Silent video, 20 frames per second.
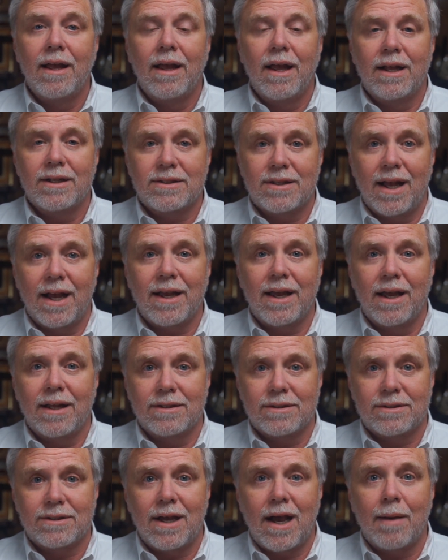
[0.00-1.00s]
It's like
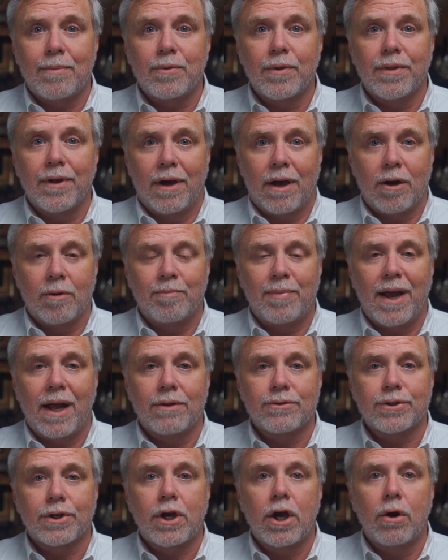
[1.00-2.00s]
getting stopped with 100
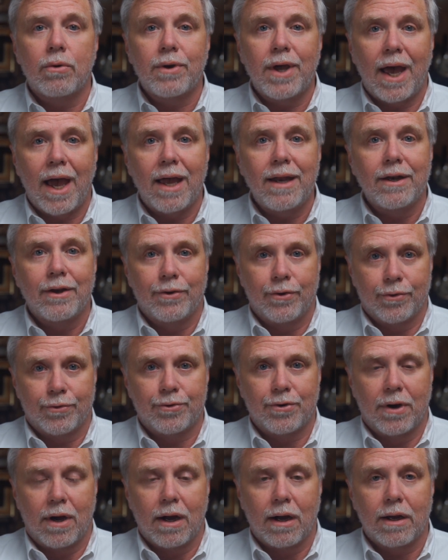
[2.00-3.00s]
pounds of cocaine in your
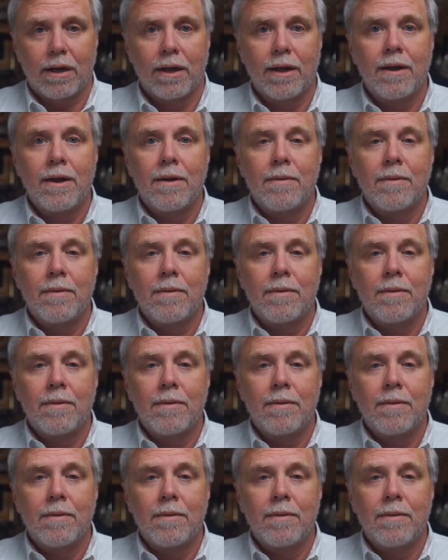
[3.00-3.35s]
trunk,